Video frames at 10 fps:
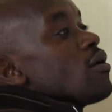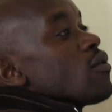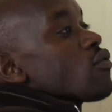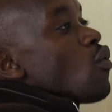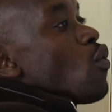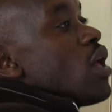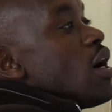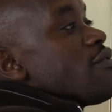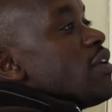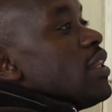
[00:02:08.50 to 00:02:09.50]
So we
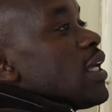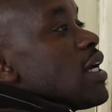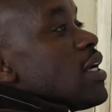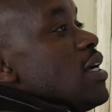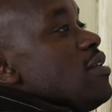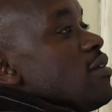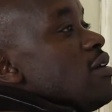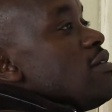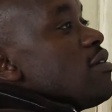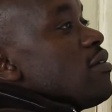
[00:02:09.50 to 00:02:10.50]
have Intel
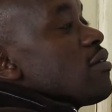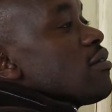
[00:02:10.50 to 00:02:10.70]
880,